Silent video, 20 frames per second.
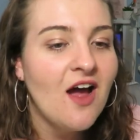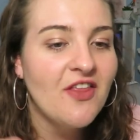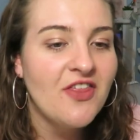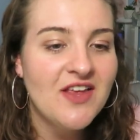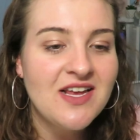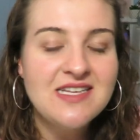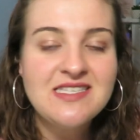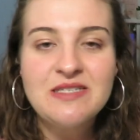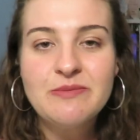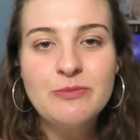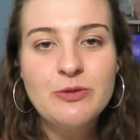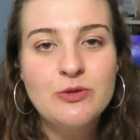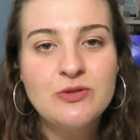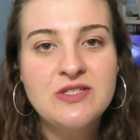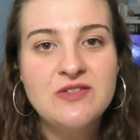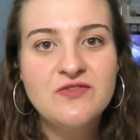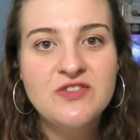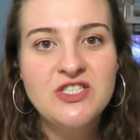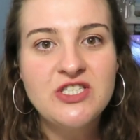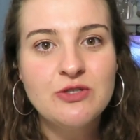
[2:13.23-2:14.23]
I think it's
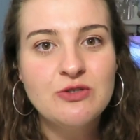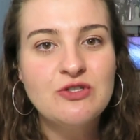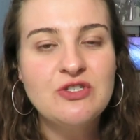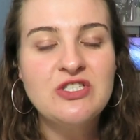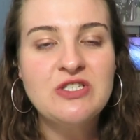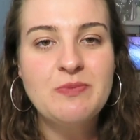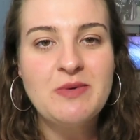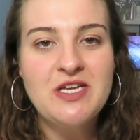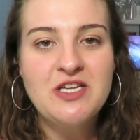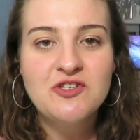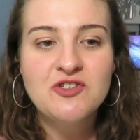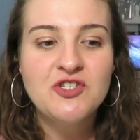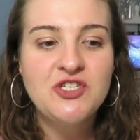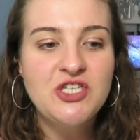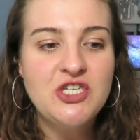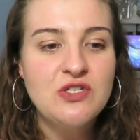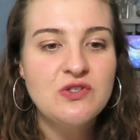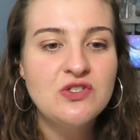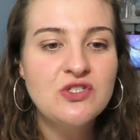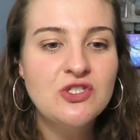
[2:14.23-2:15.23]
important for children to be
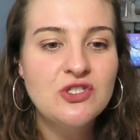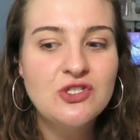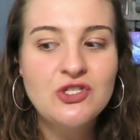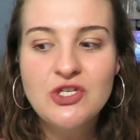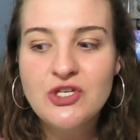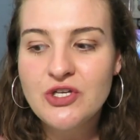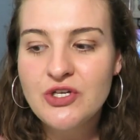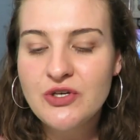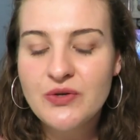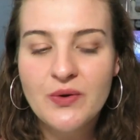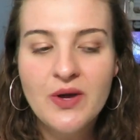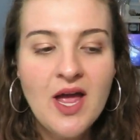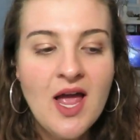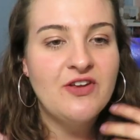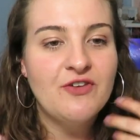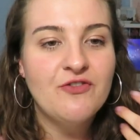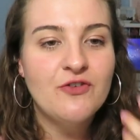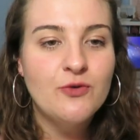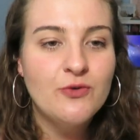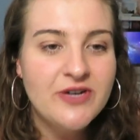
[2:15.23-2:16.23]
introduced to
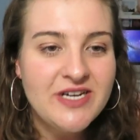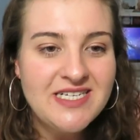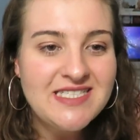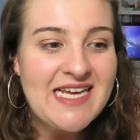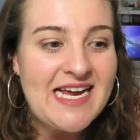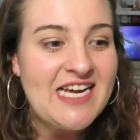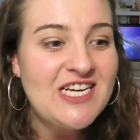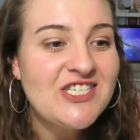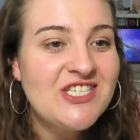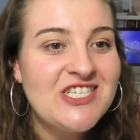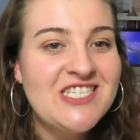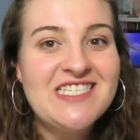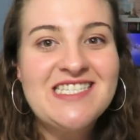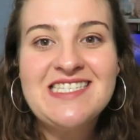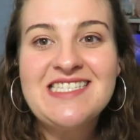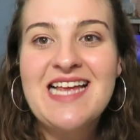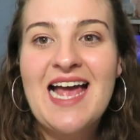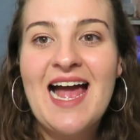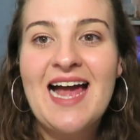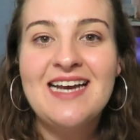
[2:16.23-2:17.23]
different
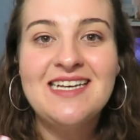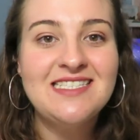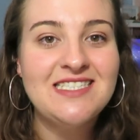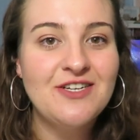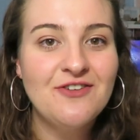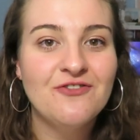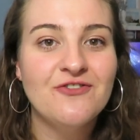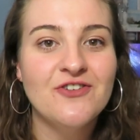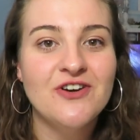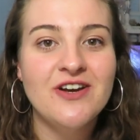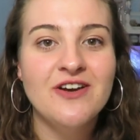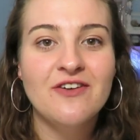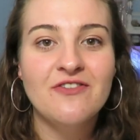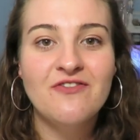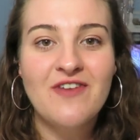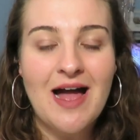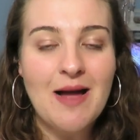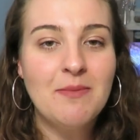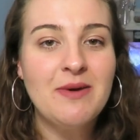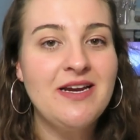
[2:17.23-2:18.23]
orientations and different
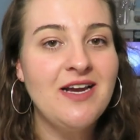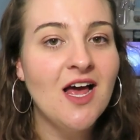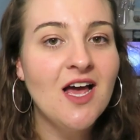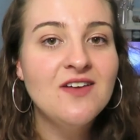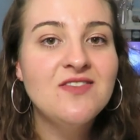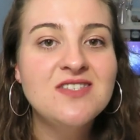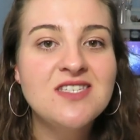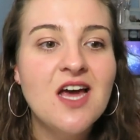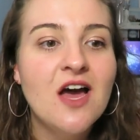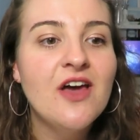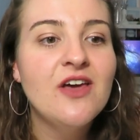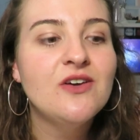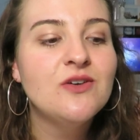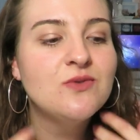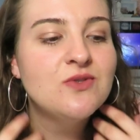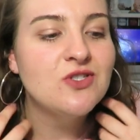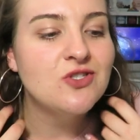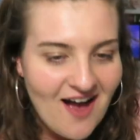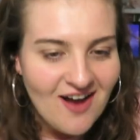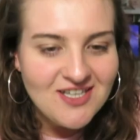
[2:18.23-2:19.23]
family
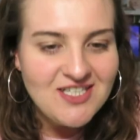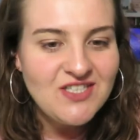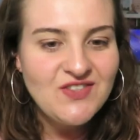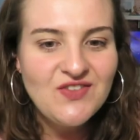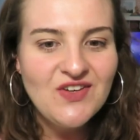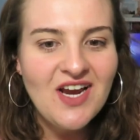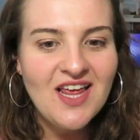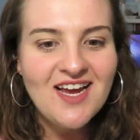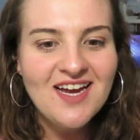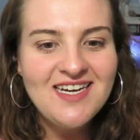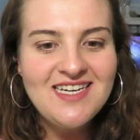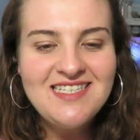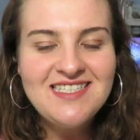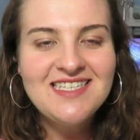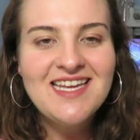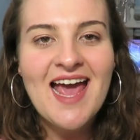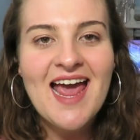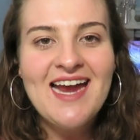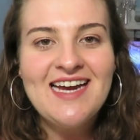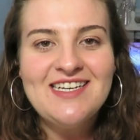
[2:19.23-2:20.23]
lifestyles. I just feel like I need
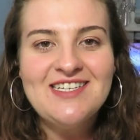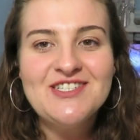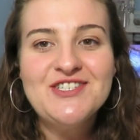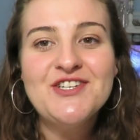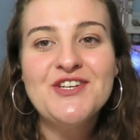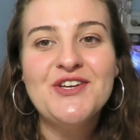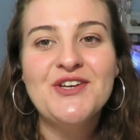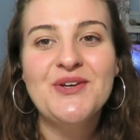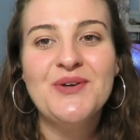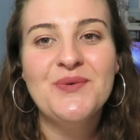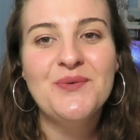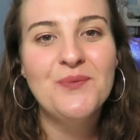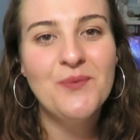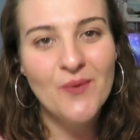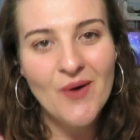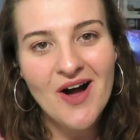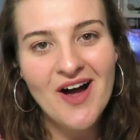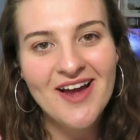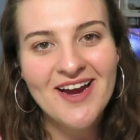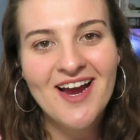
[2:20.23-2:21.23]
to get into
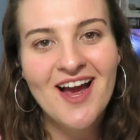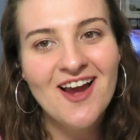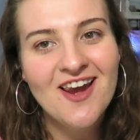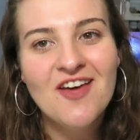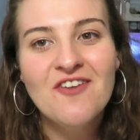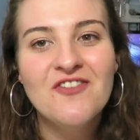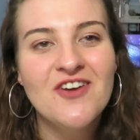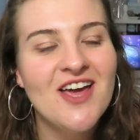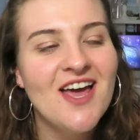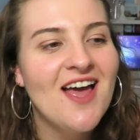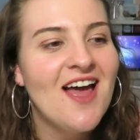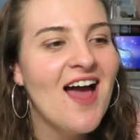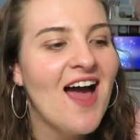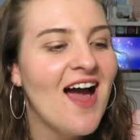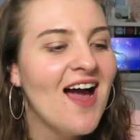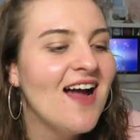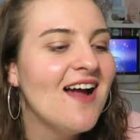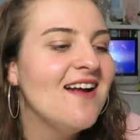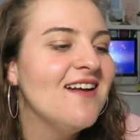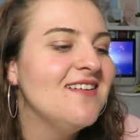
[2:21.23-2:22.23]
why I love it
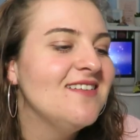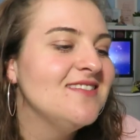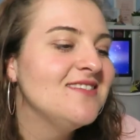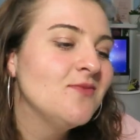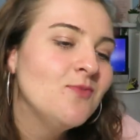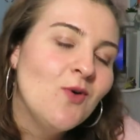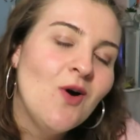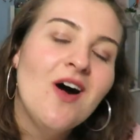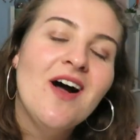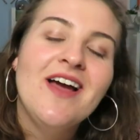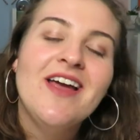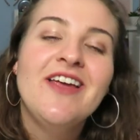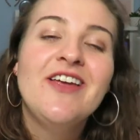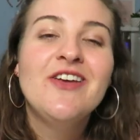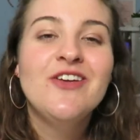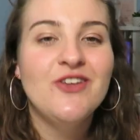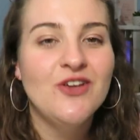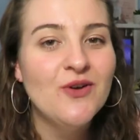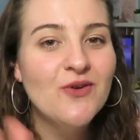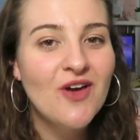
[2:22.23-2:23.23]
and why
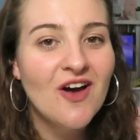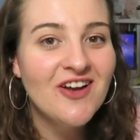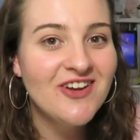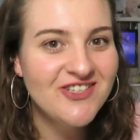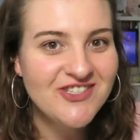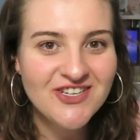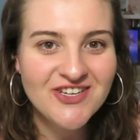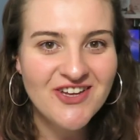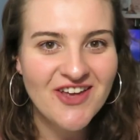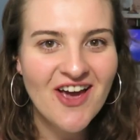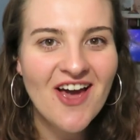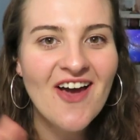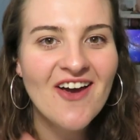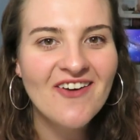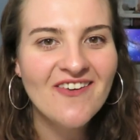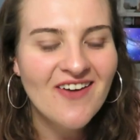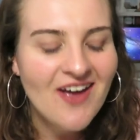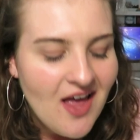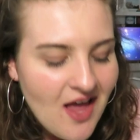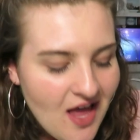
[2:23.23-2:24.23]
you guys should go.